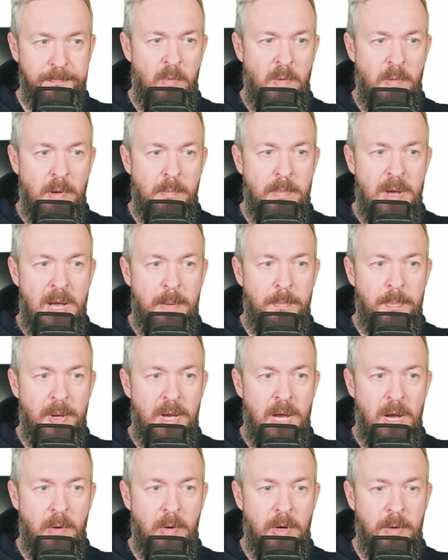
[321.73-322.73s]
We will map
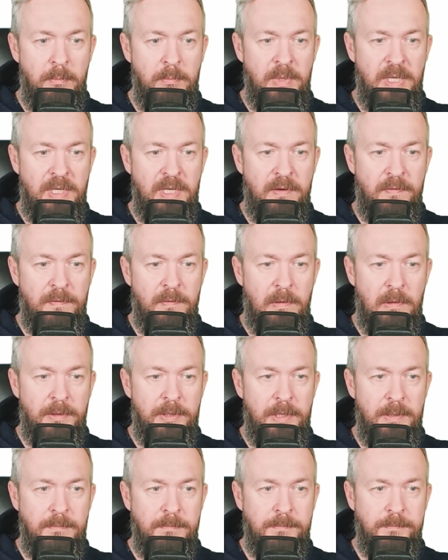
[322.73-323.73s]
our media
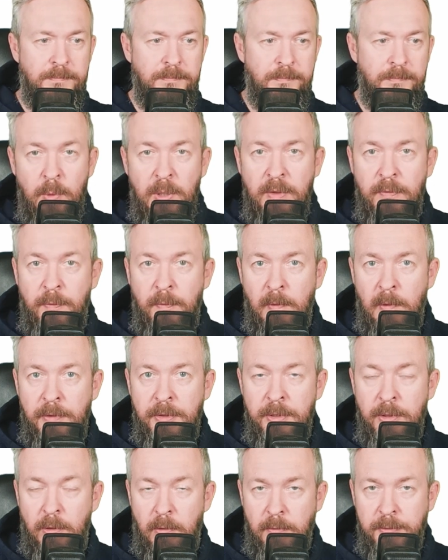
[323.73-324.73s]
folder with
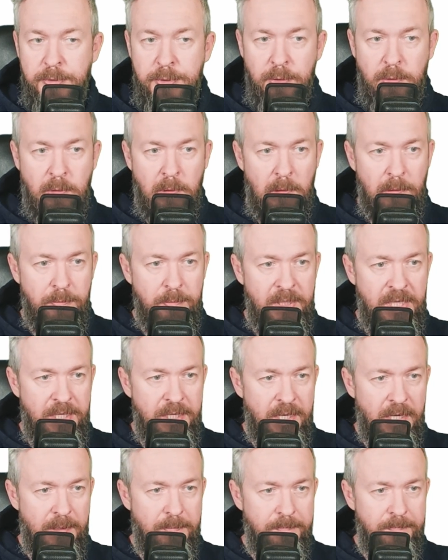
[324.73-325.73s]
folder also called
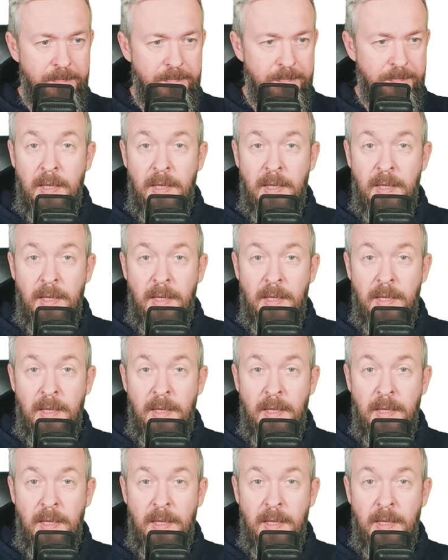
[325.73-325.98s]
media.